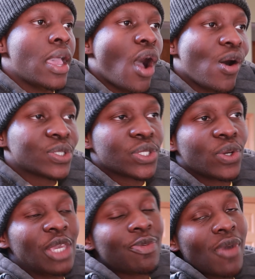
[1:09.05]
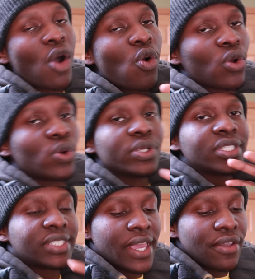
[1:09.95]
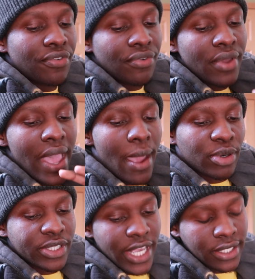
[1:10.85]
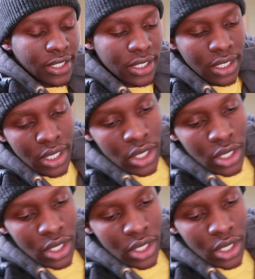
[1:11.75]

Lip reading: also keeping my oil cooler safe and protected.